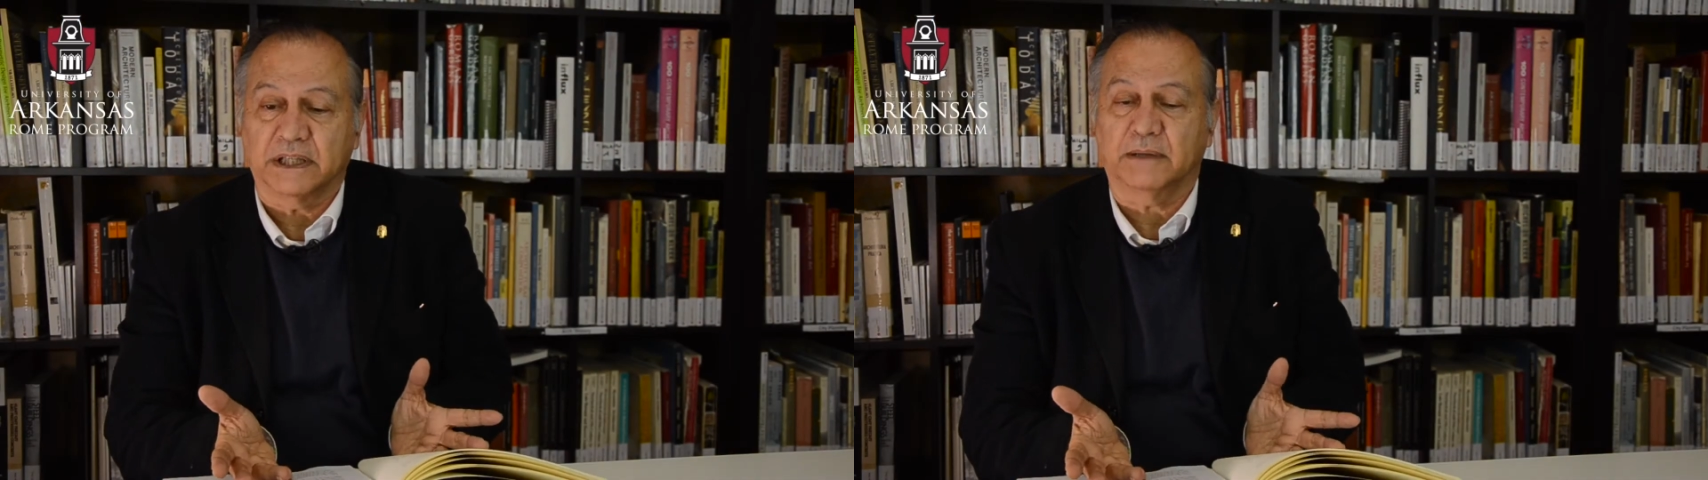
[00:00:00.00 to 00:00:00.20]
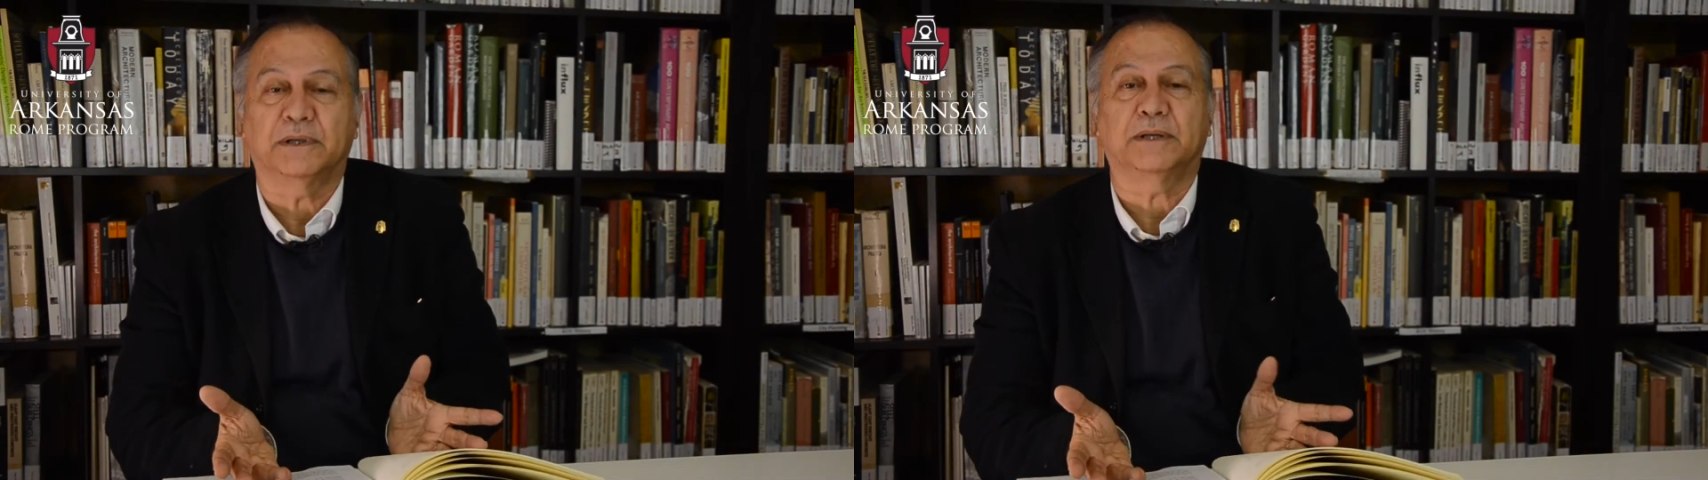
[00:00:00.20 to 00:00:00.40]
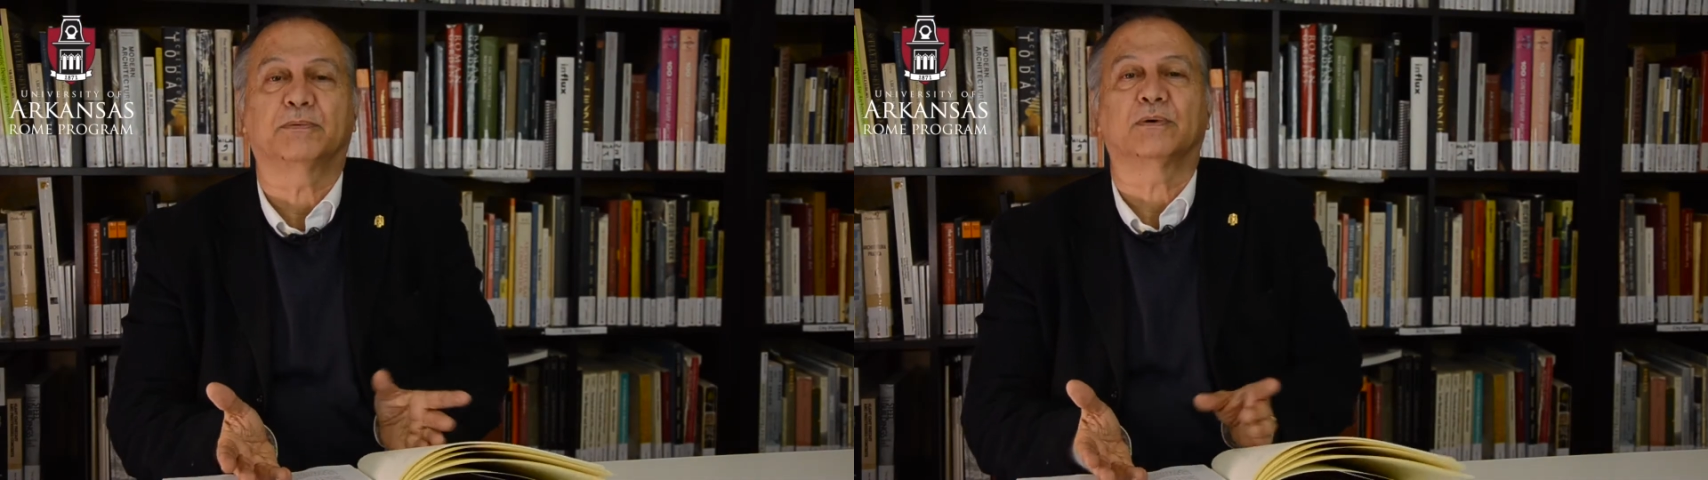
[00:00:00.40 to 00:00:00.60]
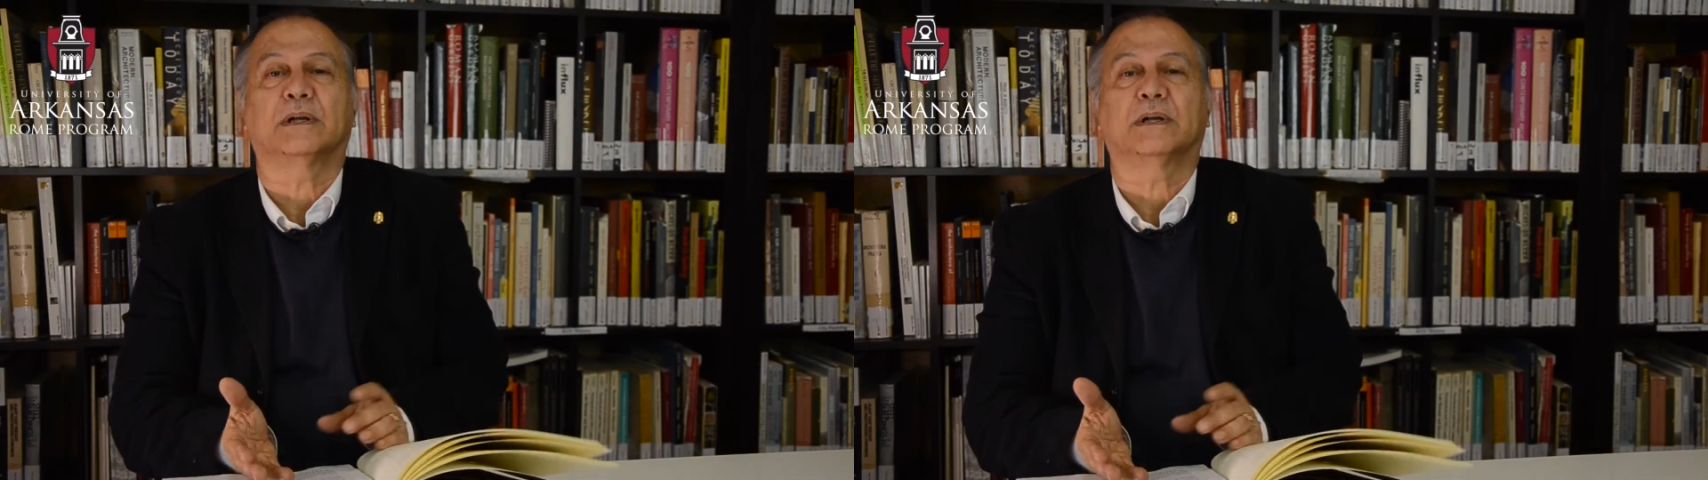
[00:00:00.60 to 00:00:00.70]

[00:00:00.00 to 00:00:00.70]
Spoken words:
people